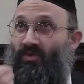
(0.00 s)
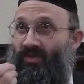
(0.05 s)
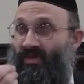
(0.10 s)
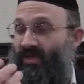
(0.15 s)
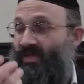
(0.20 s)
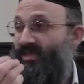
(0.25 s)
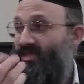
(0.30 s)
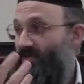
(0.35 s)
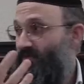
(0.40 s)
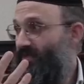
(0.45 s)

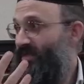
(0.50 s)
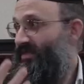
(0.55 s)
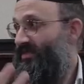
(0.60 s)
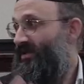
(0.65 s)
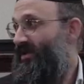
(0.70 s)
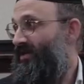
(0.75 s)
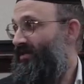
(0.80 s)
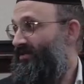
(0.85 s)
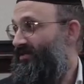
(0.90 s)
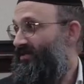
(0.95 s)
these three
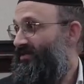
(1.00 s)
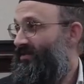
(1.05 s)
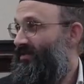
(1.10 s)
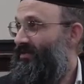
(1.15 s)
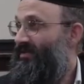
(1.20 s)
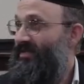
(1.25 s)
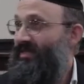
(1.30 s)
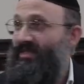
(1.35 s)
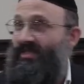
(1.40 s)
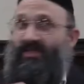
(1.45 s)
signs.
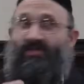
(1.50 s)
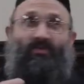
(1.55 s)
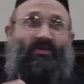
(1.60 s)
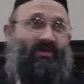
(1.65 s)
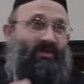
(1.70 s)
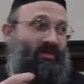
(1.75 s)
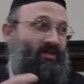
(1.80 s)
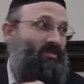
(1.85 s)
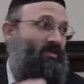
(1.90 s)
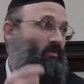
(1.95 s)
This is
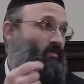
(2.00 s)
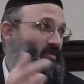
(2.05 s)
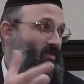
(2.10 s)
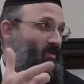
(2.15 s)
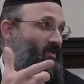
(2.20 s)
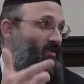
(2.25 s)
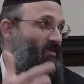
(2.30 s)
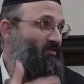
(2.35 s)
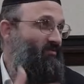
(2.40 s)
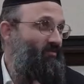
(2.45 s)
what Yitzchak was
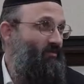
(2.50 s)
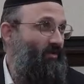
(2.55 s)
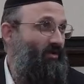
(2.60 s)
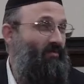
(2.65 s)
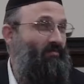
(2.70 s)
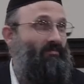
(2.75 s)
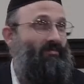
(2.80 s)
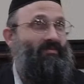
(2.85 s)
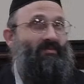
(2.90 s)
looking for.